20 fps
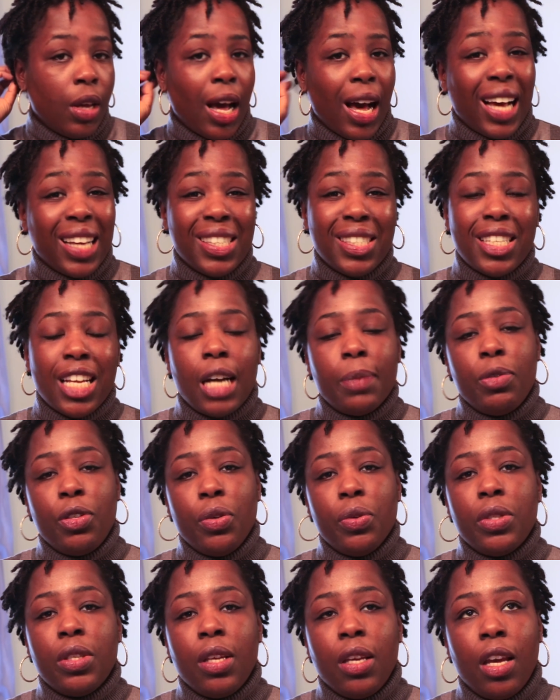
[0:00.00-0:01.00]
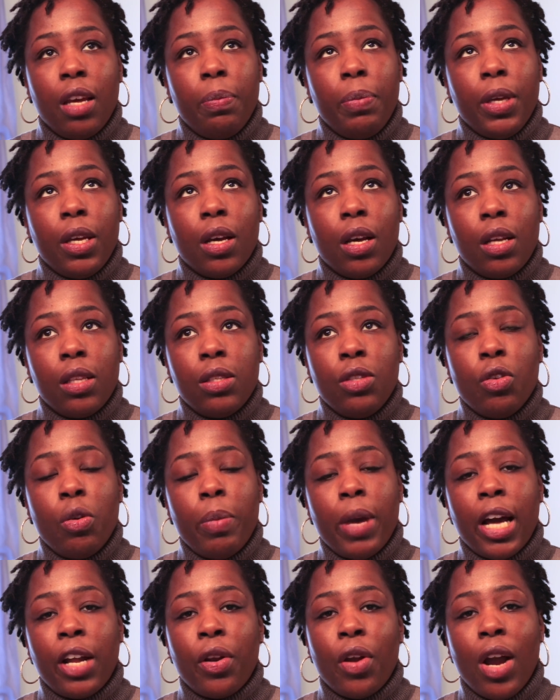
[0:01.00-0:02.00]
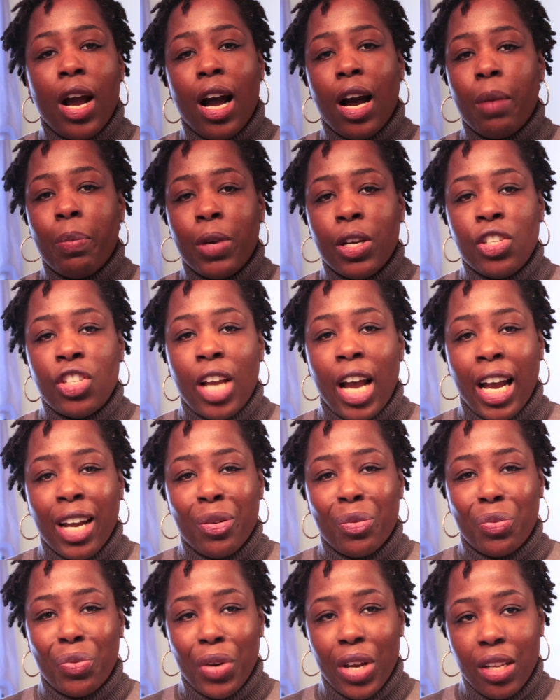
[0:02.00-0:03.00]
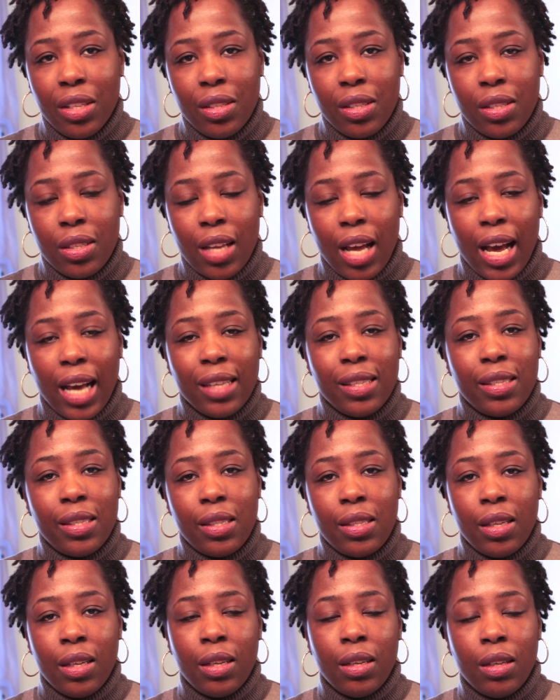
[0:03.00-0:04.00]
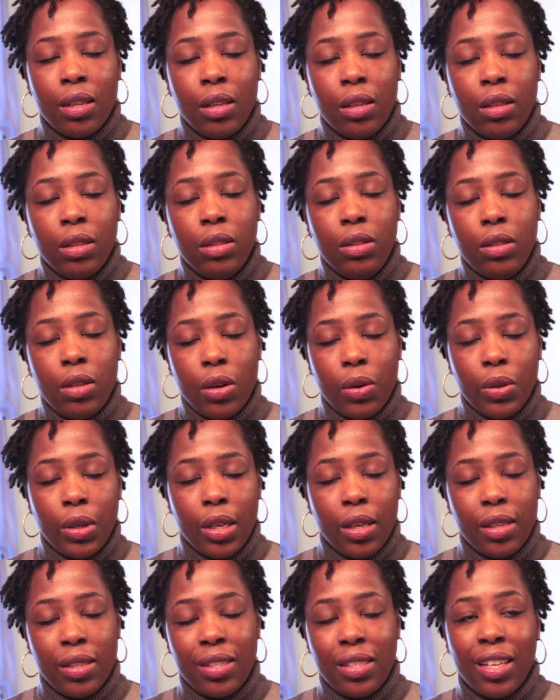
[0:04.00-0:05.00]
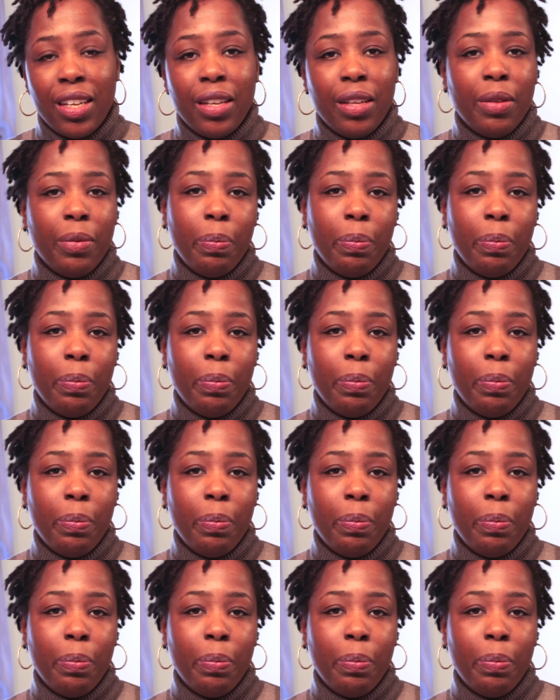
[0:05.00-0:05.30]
I stopped using it because no matter how much I rinsed, I still noticed